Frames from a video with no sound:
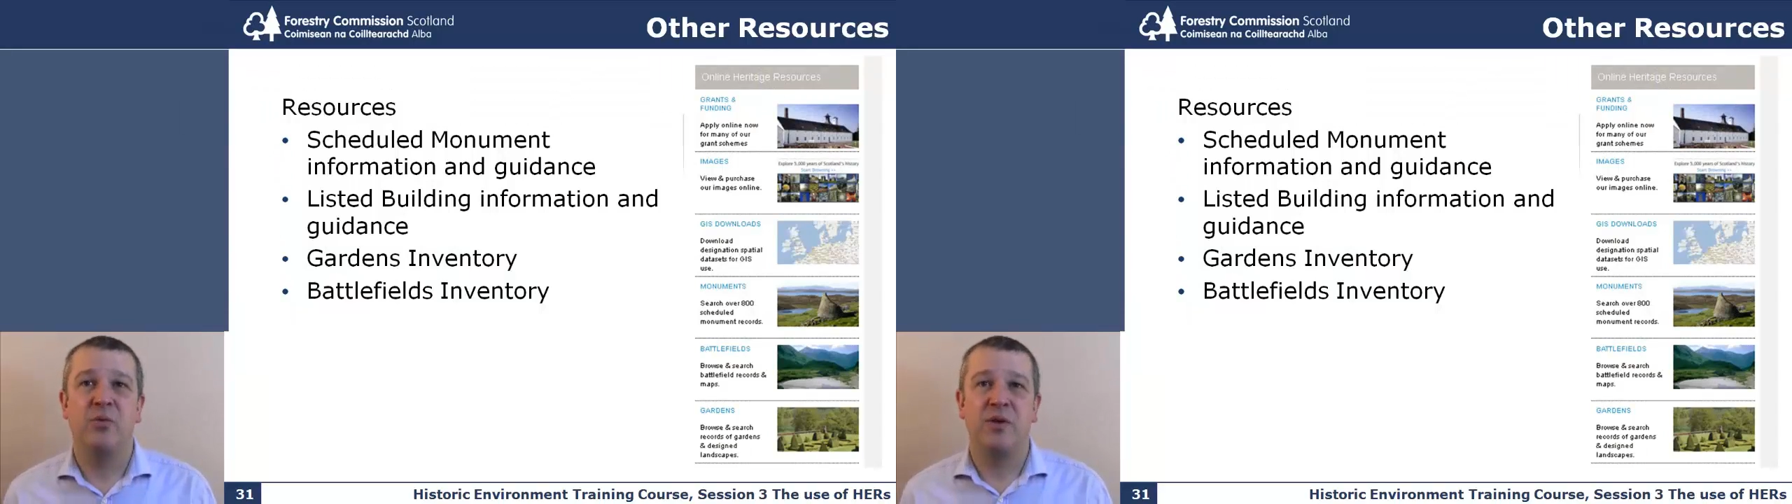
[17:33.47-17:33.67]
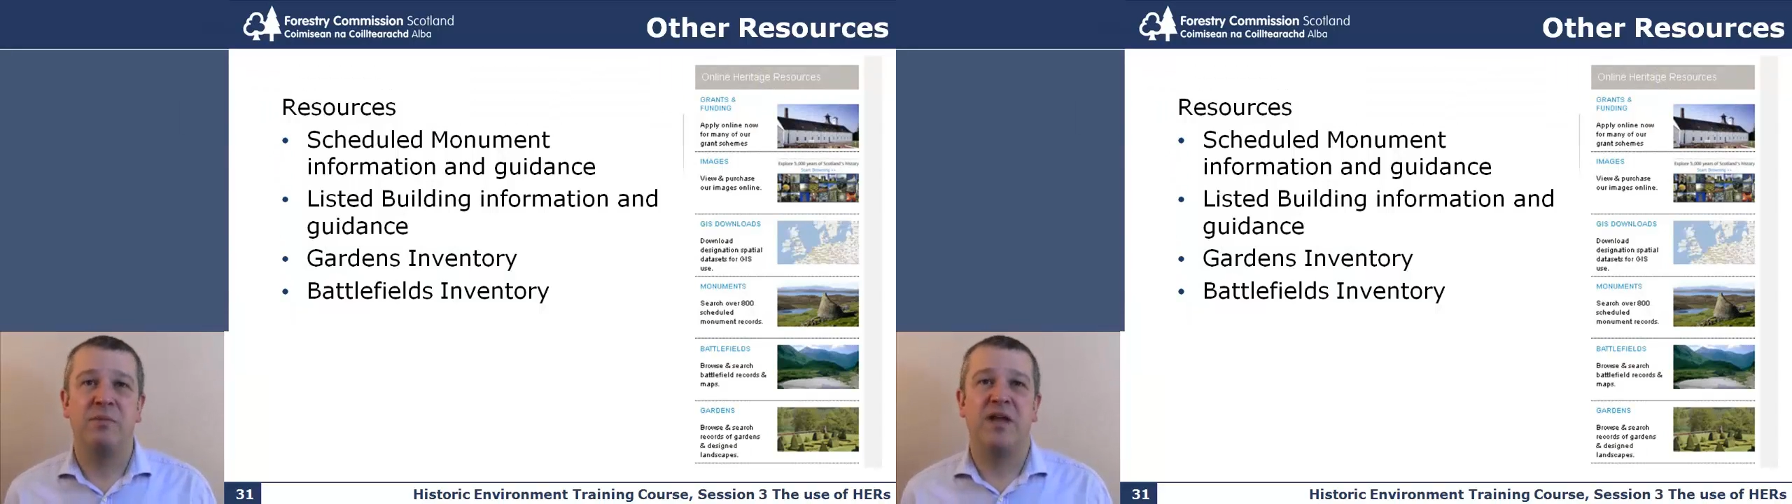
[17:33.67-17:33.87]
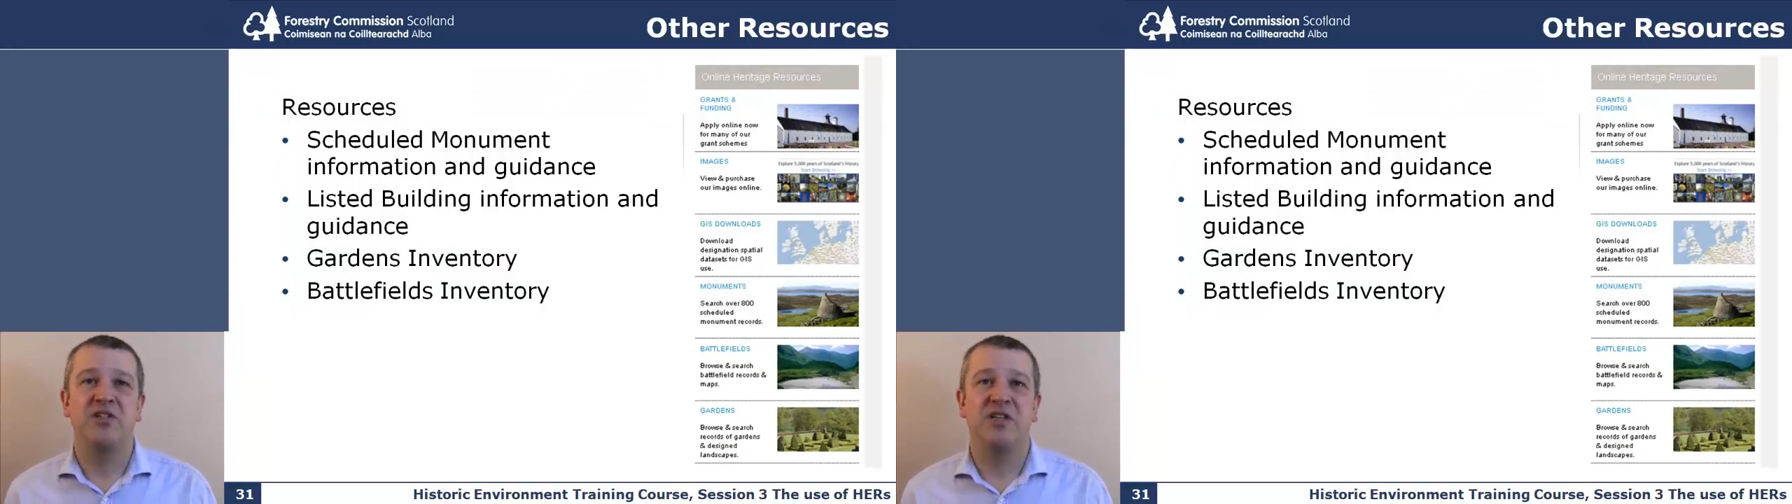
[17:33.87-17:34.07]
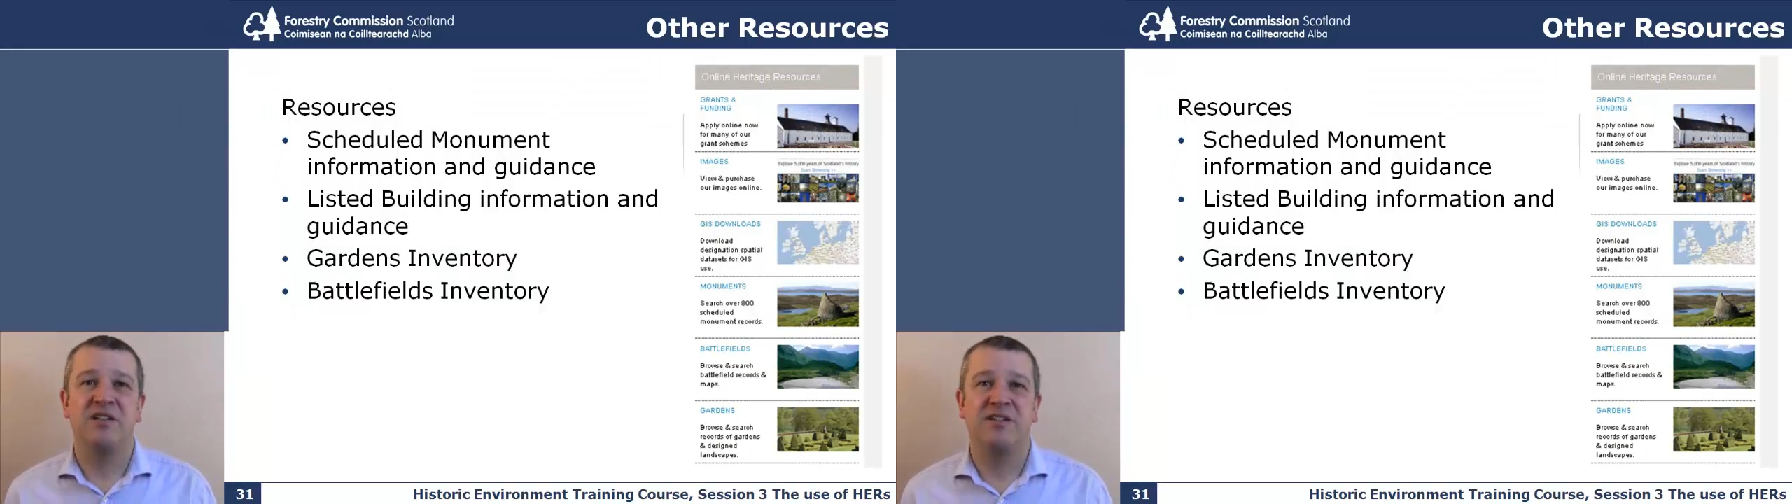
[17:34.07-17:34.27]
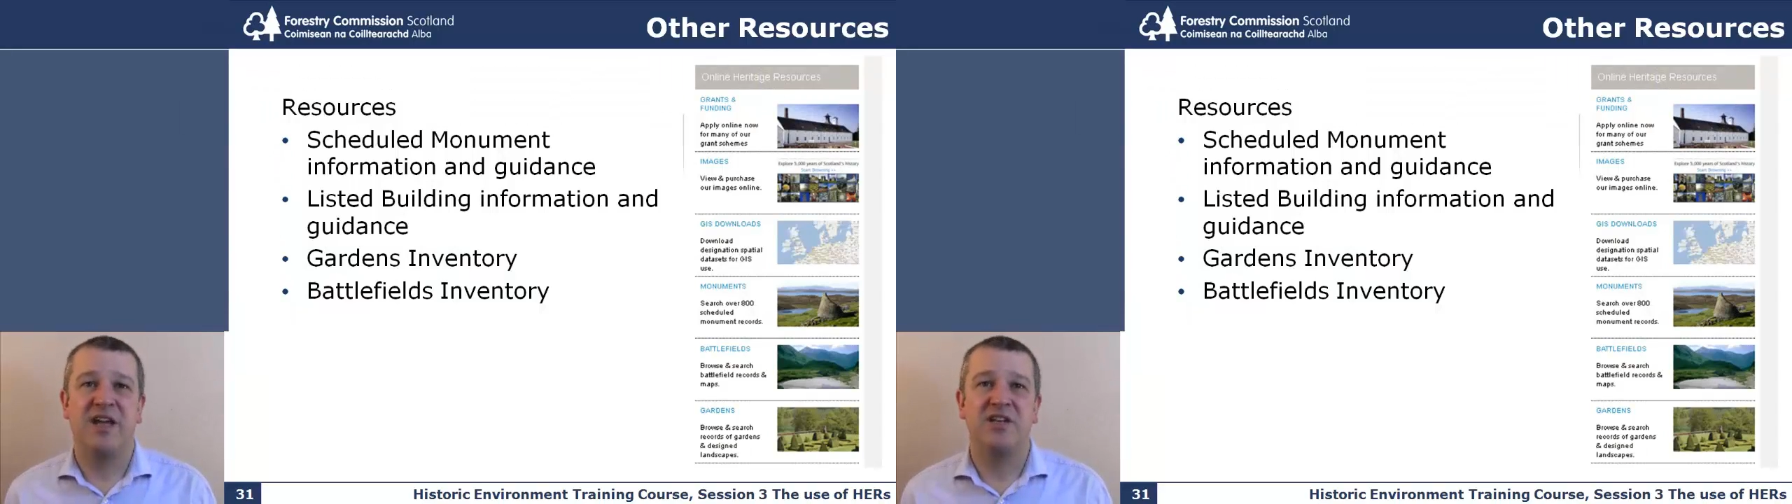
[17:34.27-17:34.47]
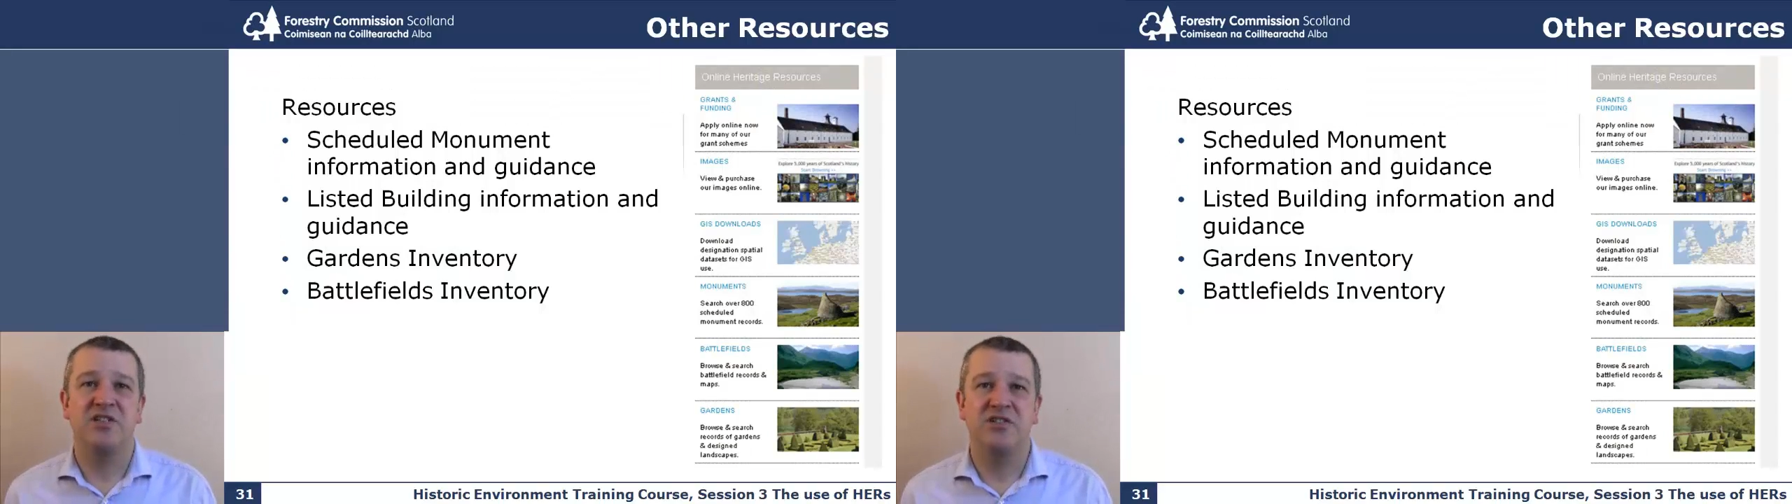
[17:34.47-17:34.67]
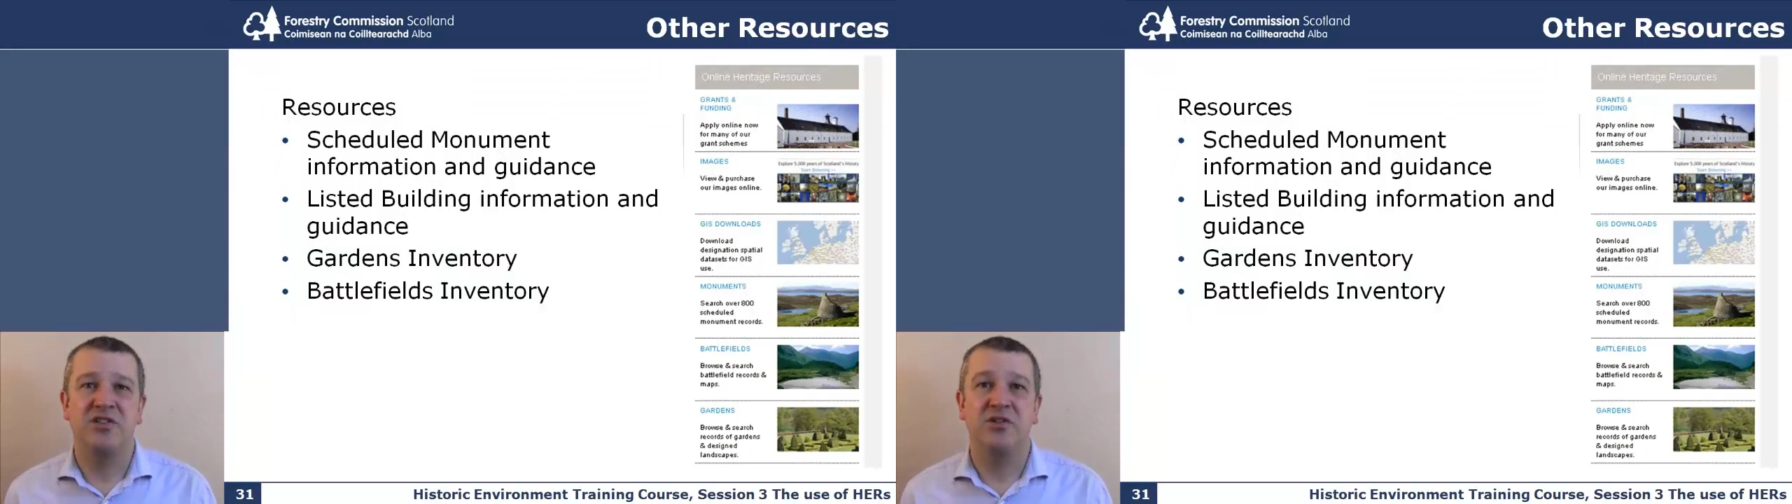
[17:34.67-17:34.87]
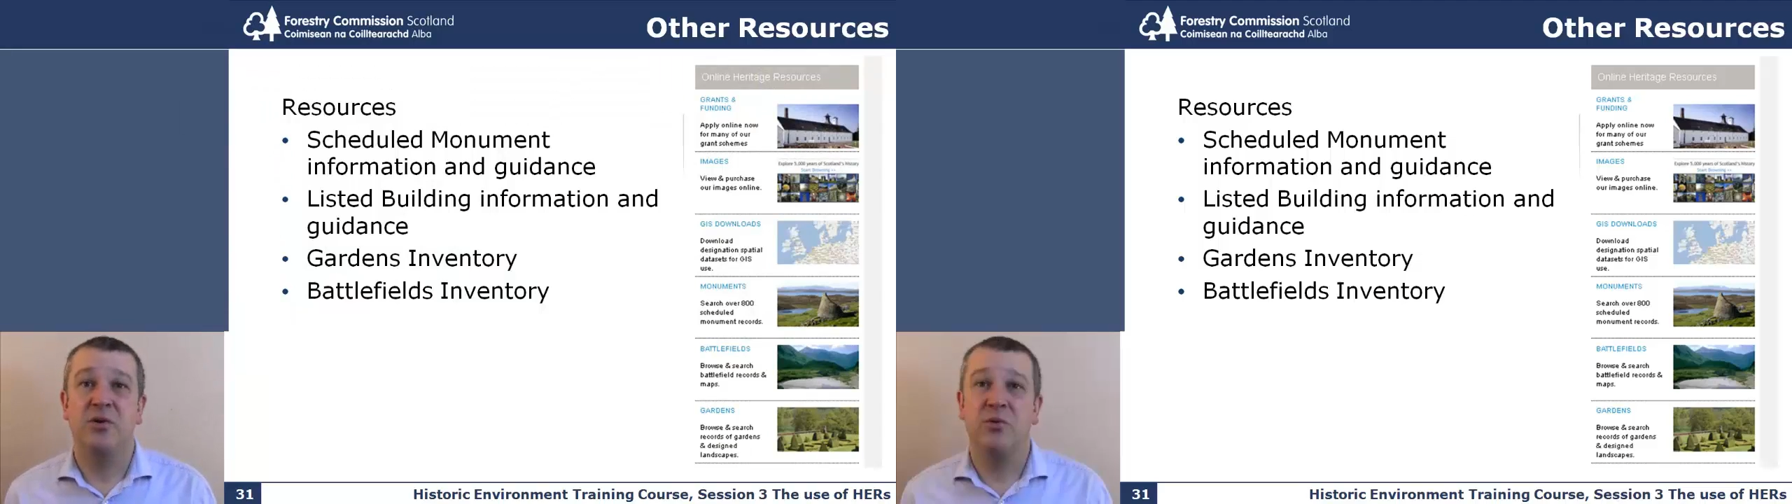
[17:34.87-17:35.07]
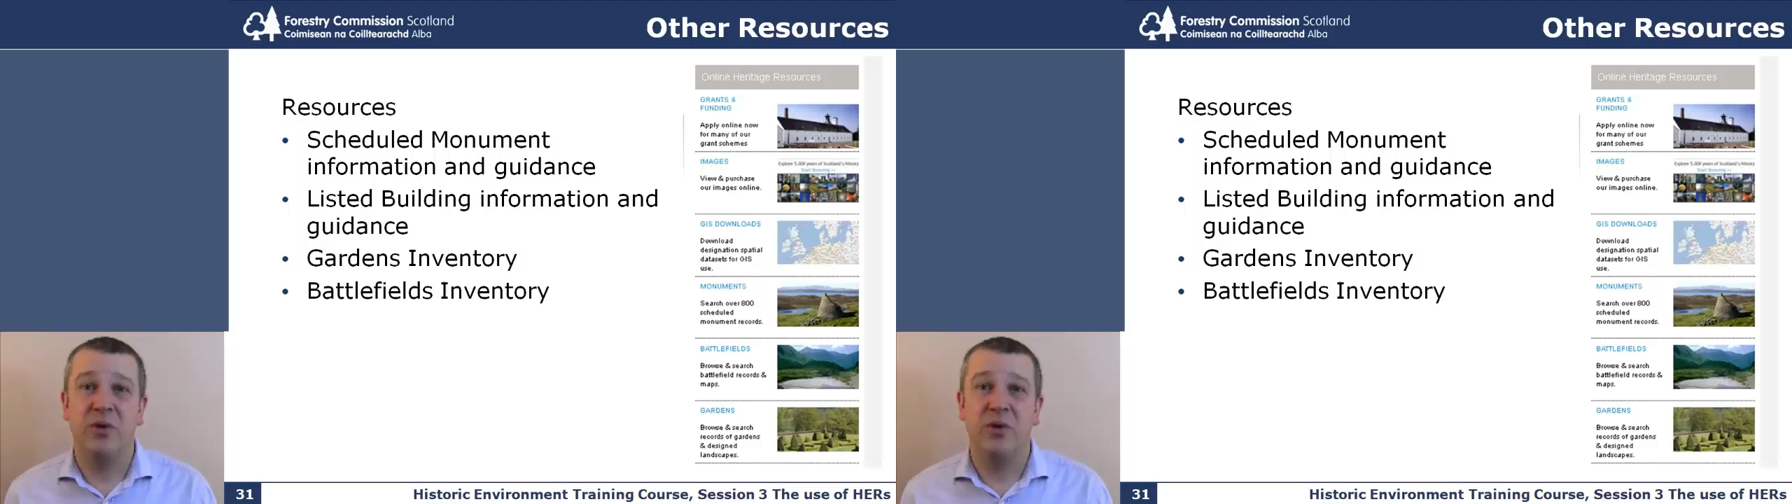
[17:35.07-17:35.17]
we mentioned in section 2